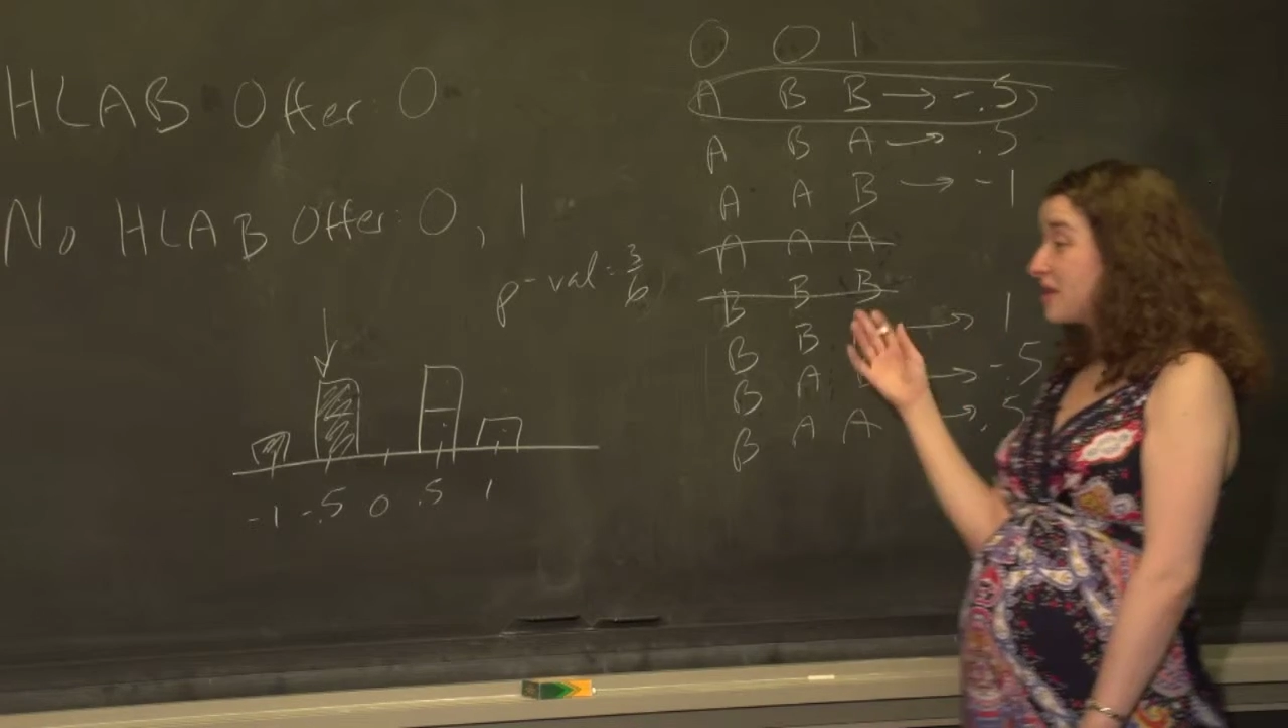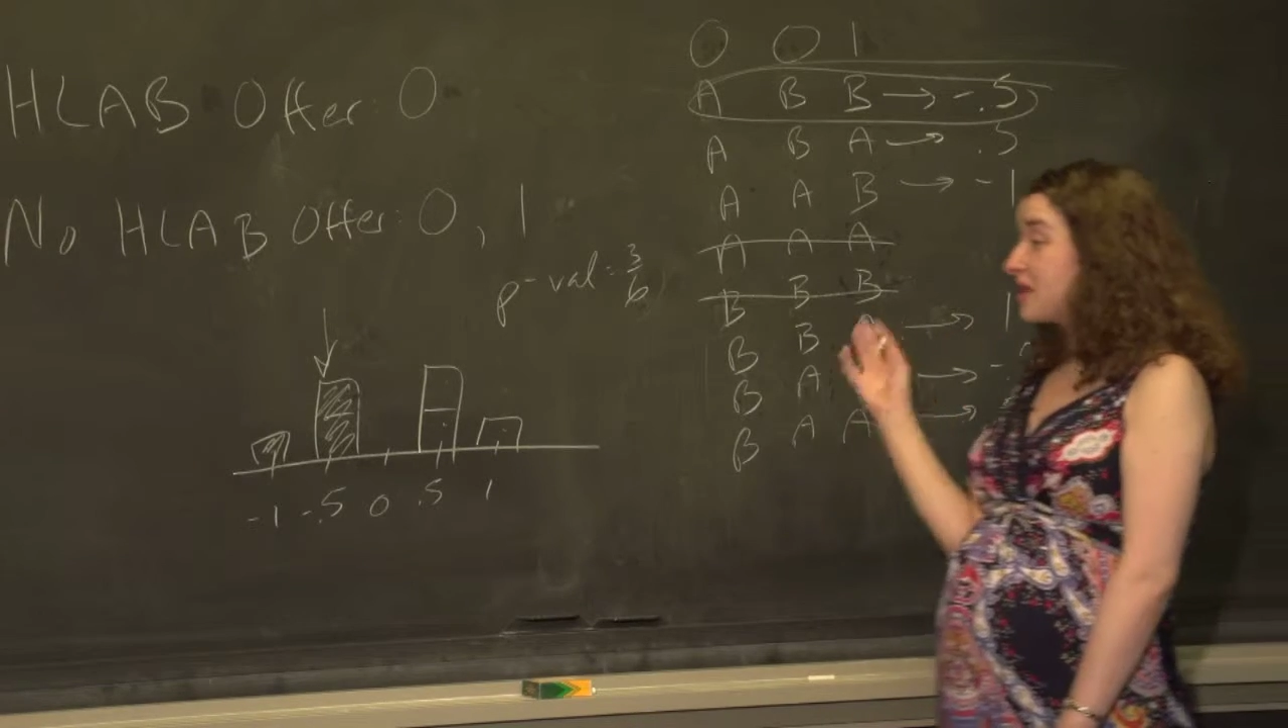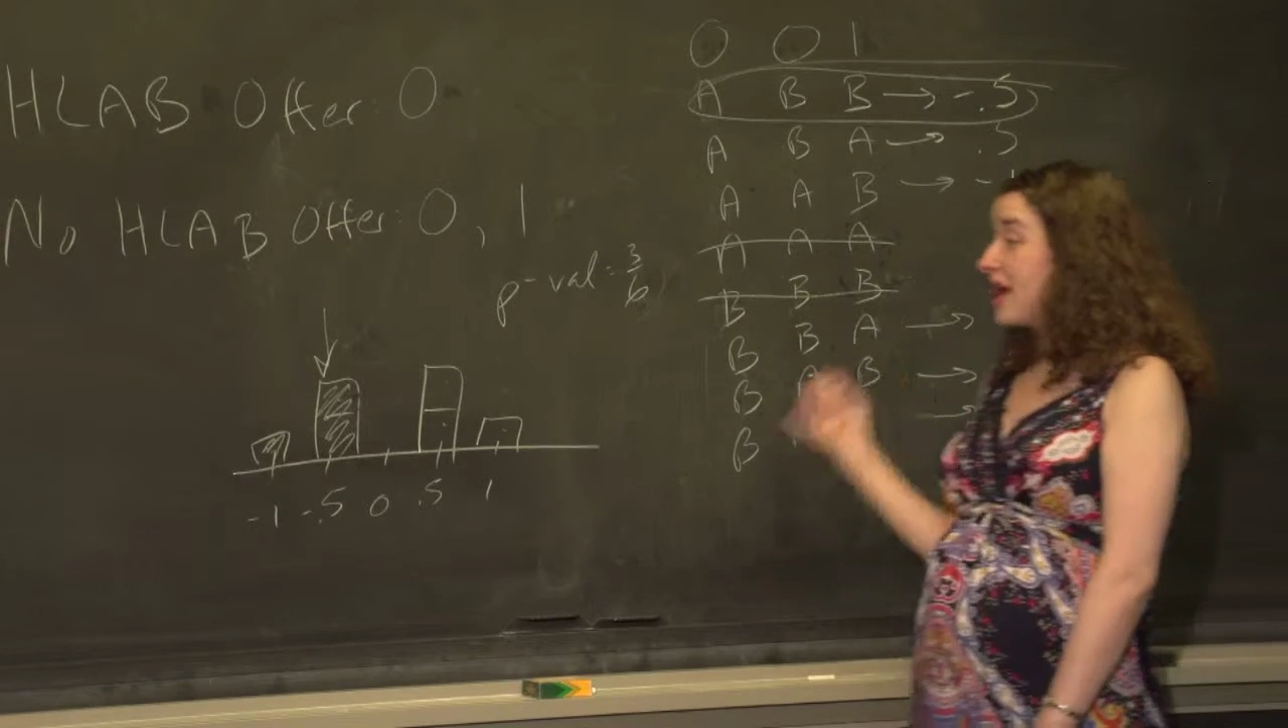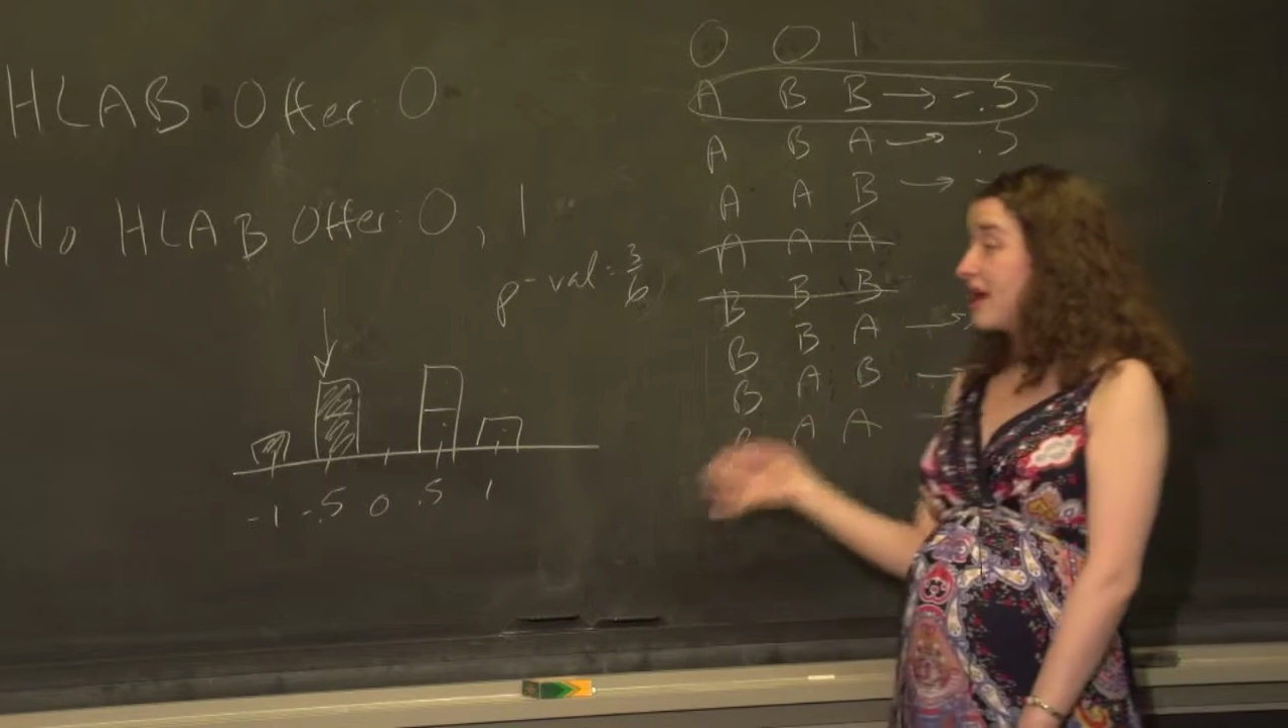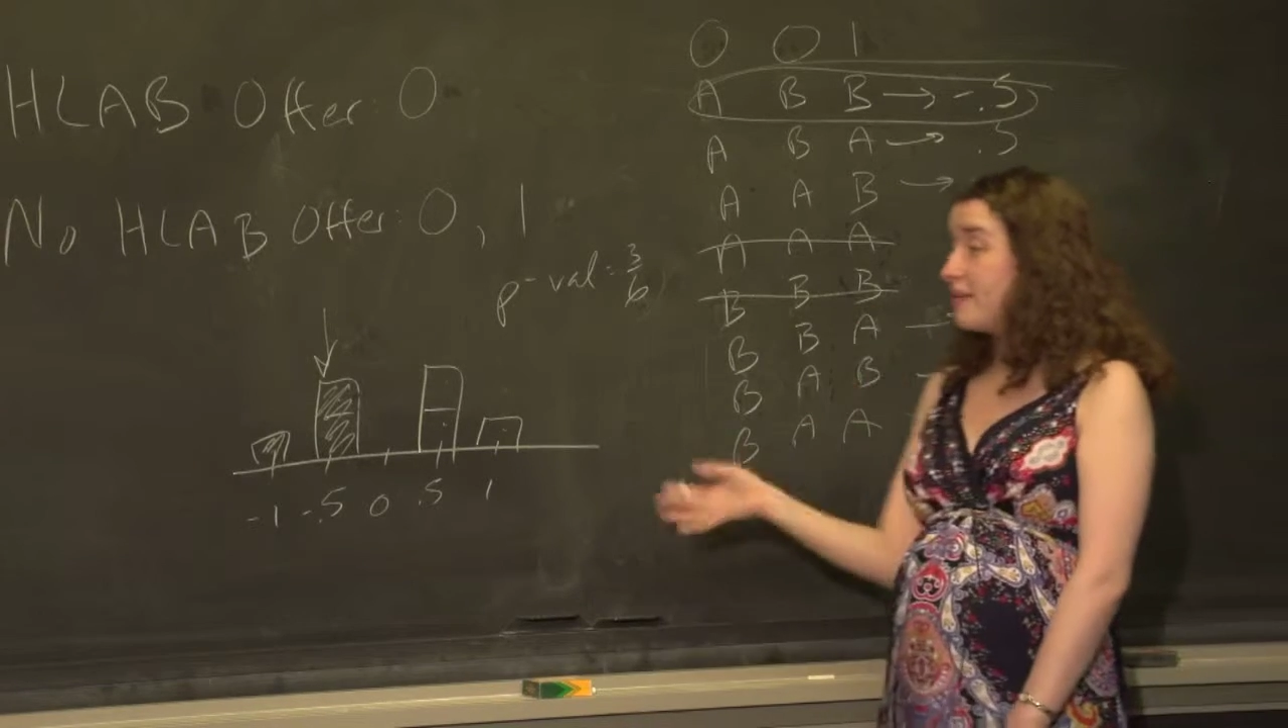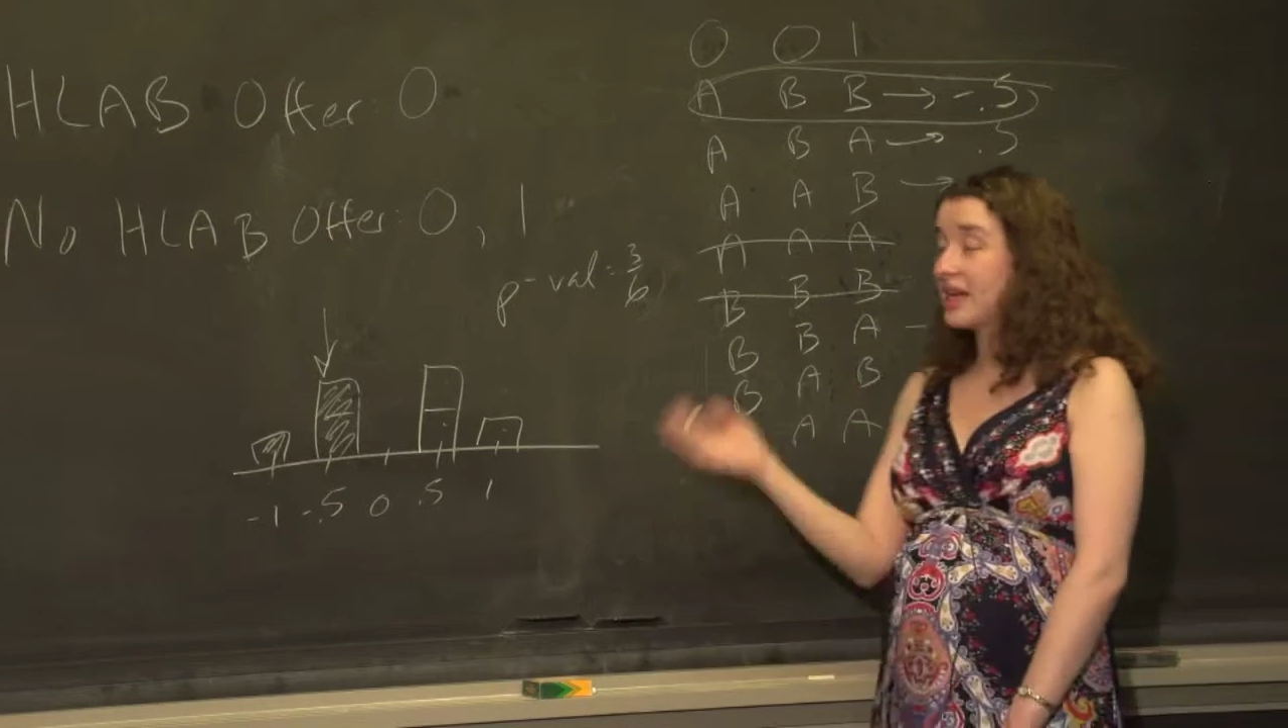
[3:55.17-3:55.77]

the time